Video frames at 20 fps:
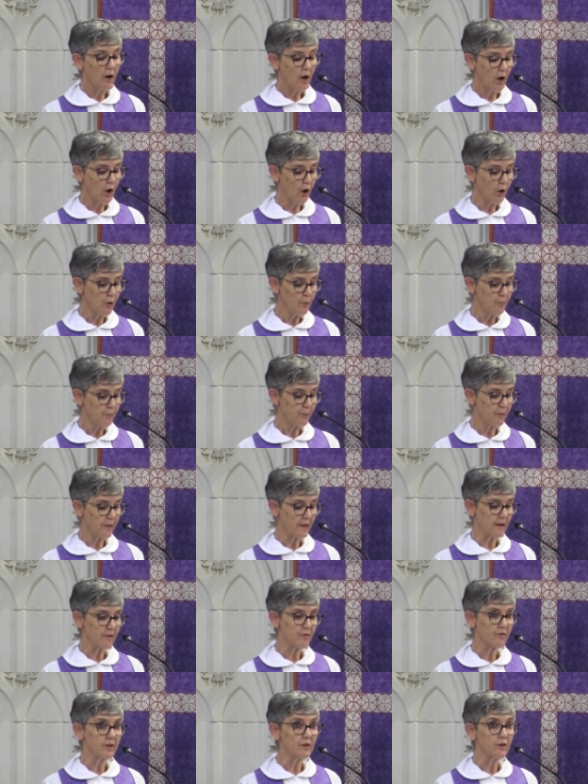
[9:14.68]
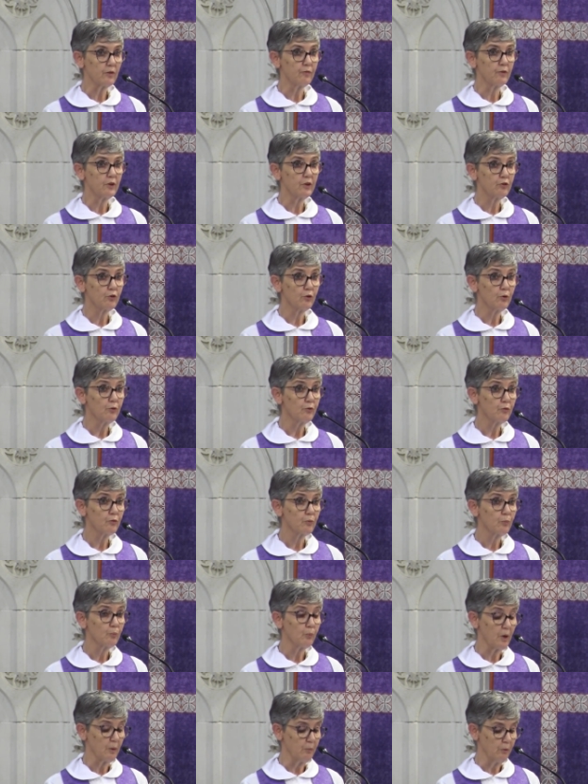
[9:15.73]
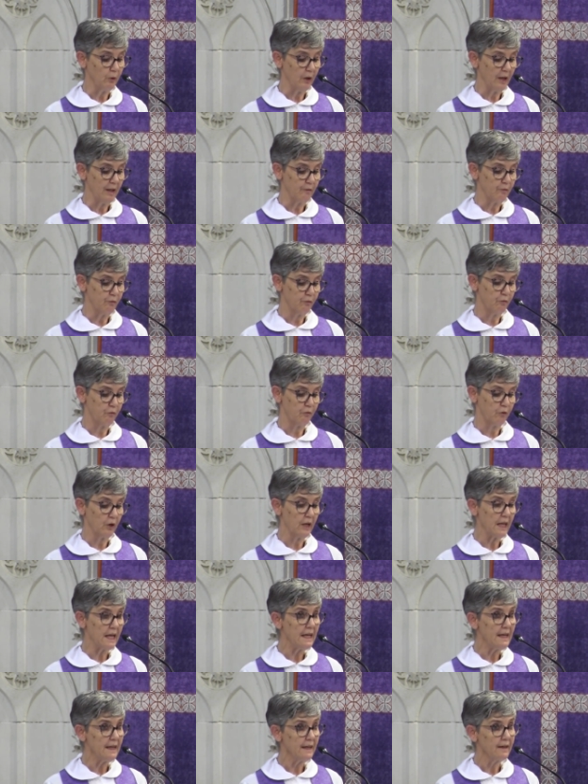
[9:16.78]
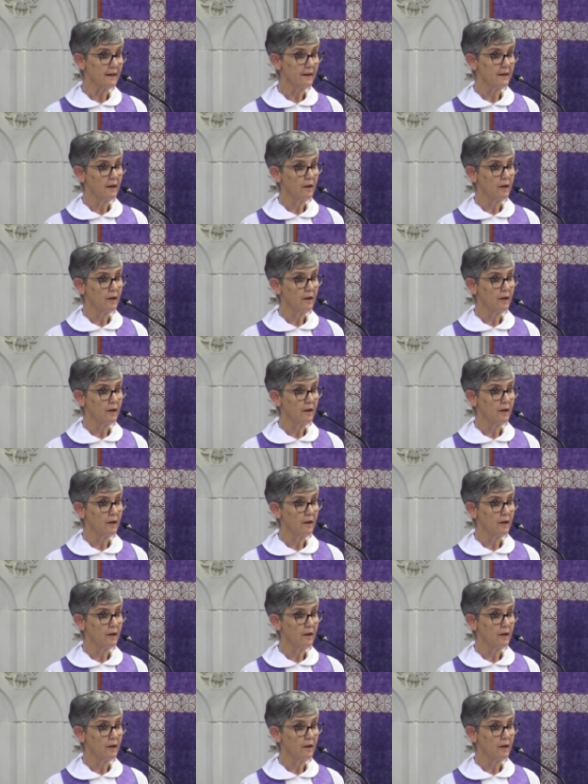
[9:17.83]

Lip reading: Hope that as individuals we will live fully,